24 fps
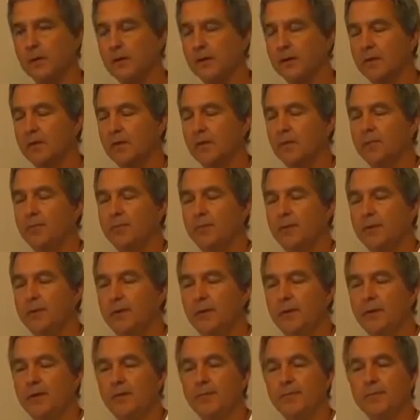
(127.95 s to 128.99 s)
there'll
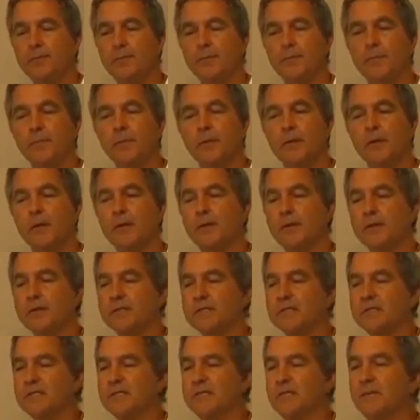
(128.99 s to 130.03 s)
be this
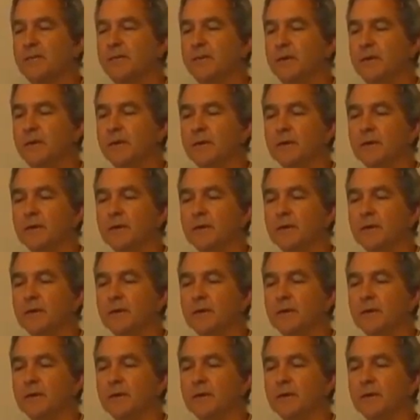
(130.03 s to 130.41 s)
tibia